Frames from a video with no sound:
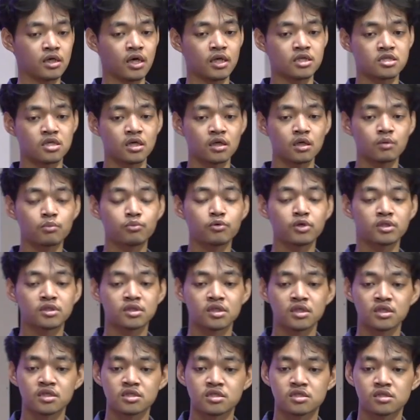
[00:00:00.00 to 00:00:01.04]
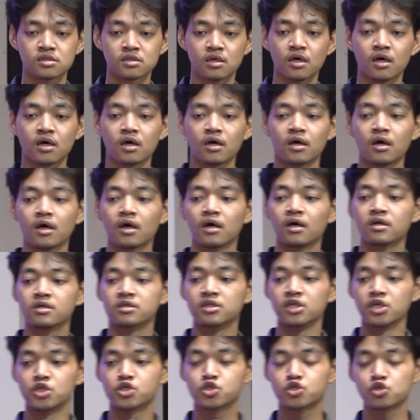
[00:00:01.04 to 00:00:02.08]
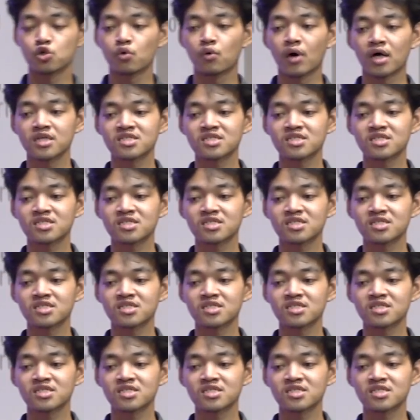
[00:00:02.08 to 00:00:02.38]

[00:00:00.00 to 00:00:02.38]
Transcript: And celebrities, they show